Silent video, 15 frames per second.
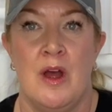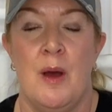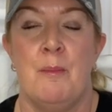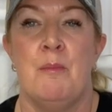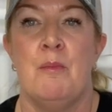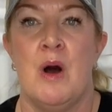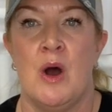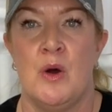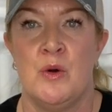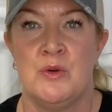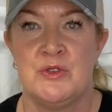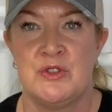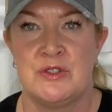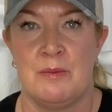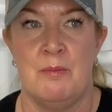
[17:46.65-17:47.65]

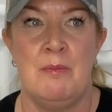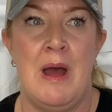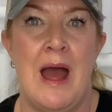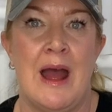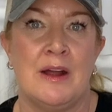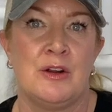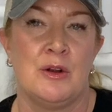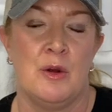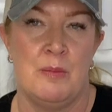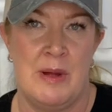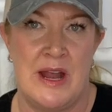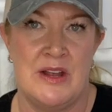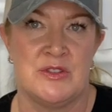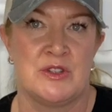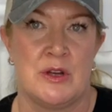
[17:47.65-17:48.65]
Most
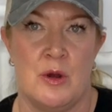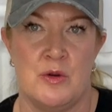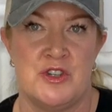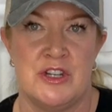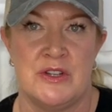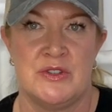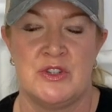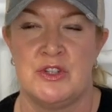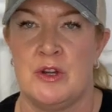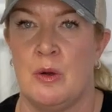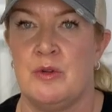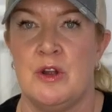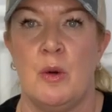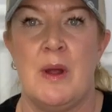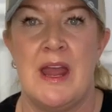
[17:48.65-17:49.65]
macro-based coaches don't know